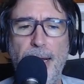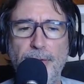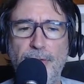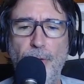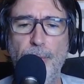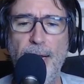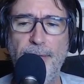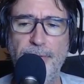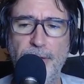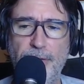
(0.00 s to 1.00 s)
And so we
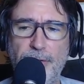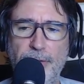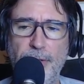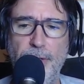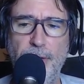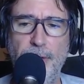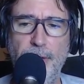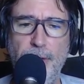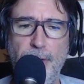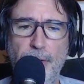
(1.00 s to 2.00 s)
have this
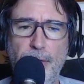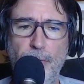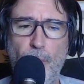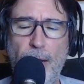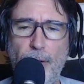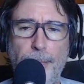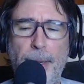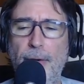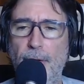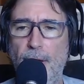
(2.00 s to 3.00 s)
wild
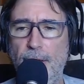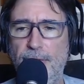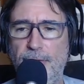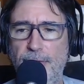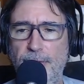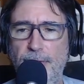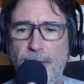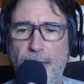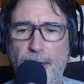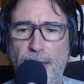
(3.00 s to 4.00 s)
paradox
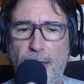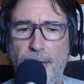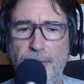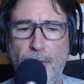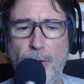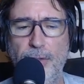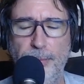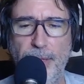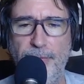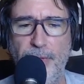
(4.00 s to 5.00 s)
on the
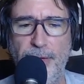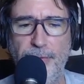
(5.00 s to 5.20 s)
quantum level.